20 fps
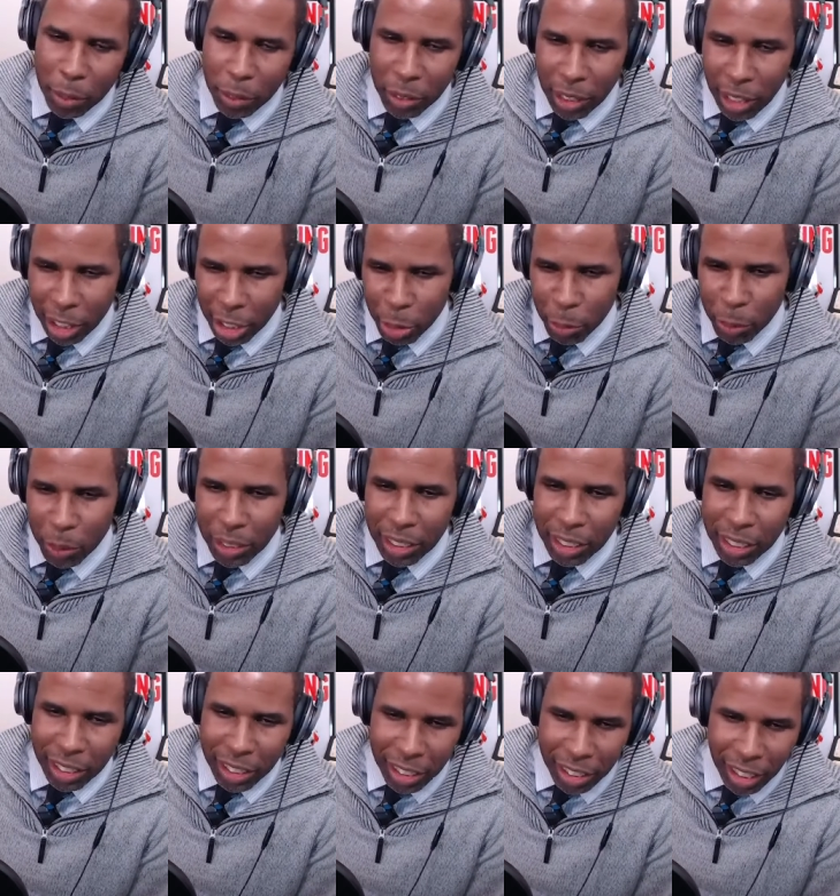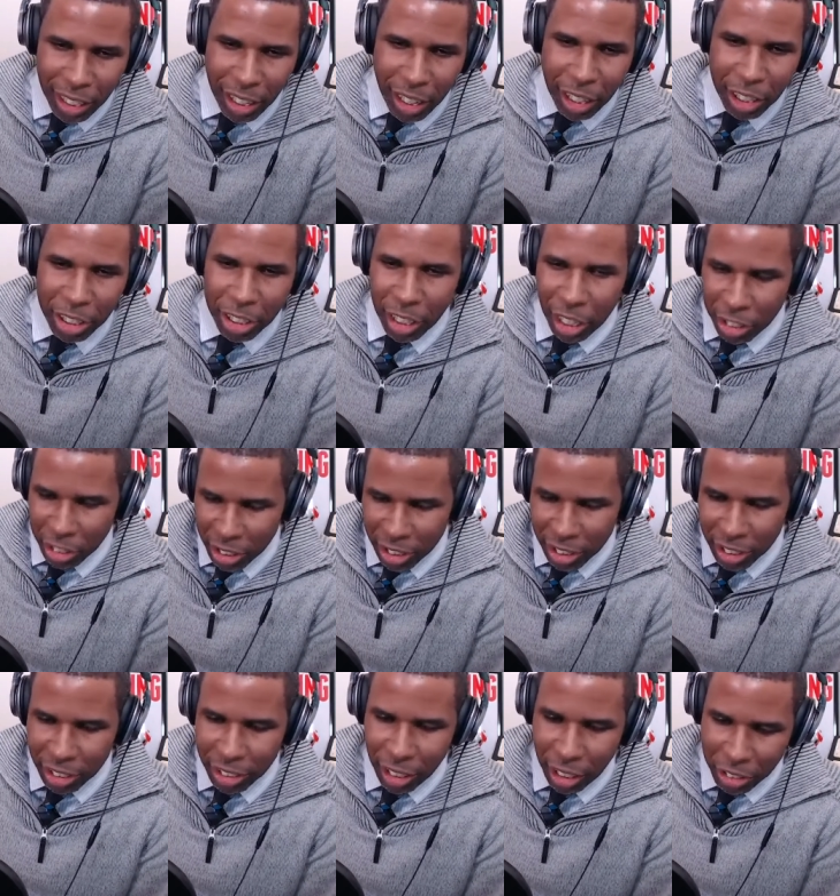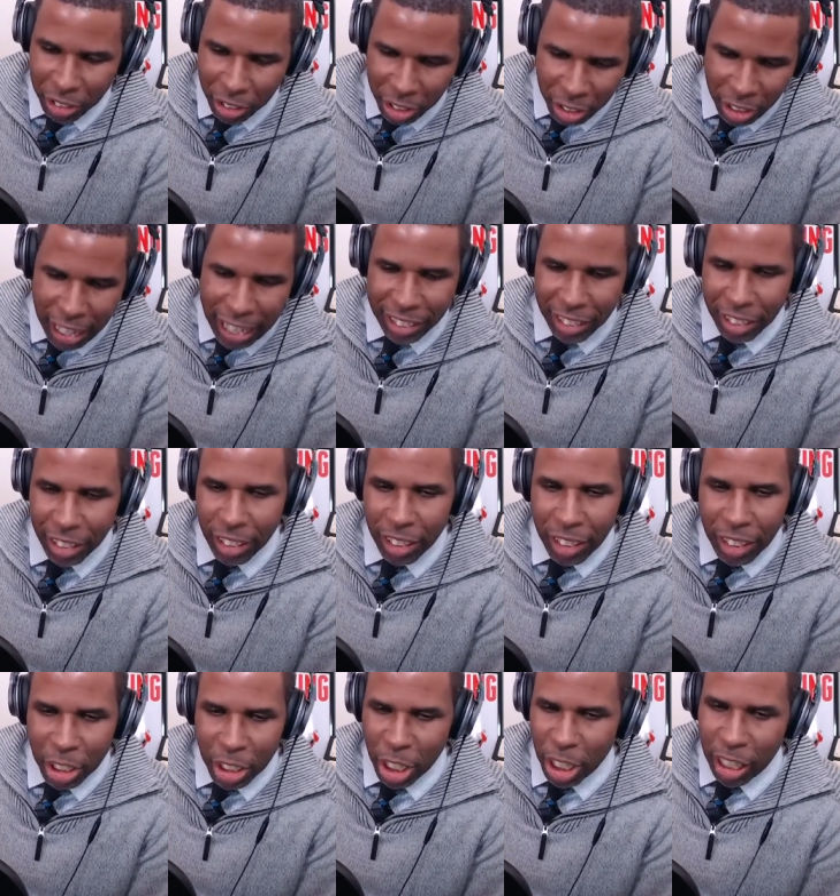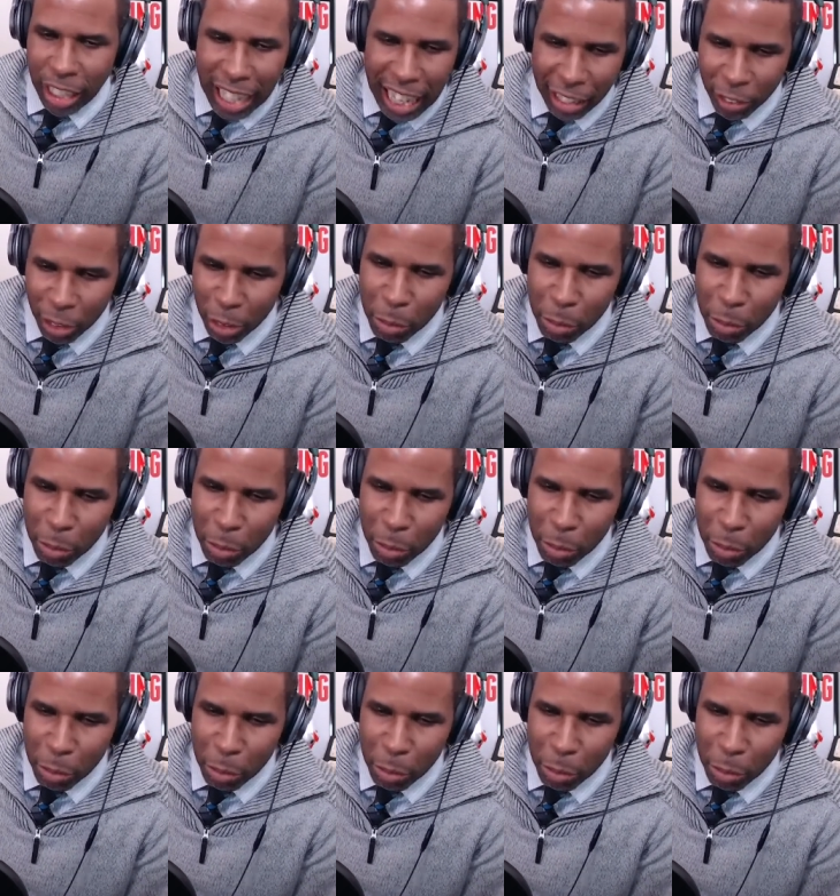You thought you were still young. You thought you still had your lateral